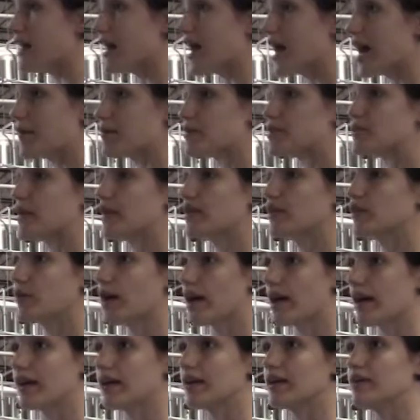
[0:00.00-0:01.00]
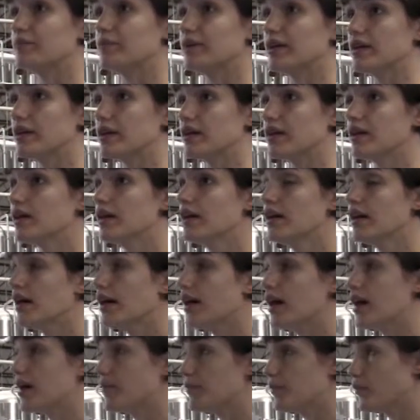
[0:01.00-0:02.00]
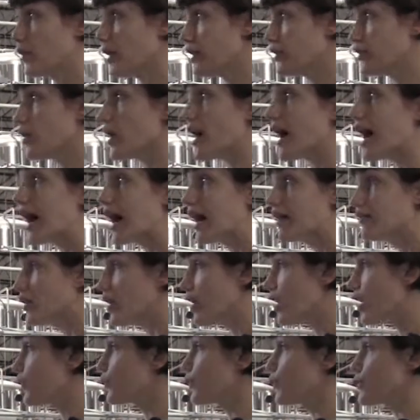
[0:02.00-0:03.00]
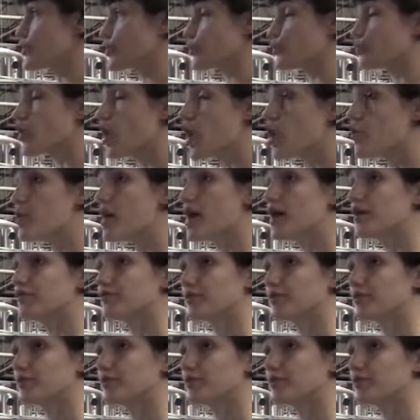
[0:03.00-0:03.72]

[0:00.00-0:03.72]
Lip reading: hops, by the way, in beer. You have all those aroma and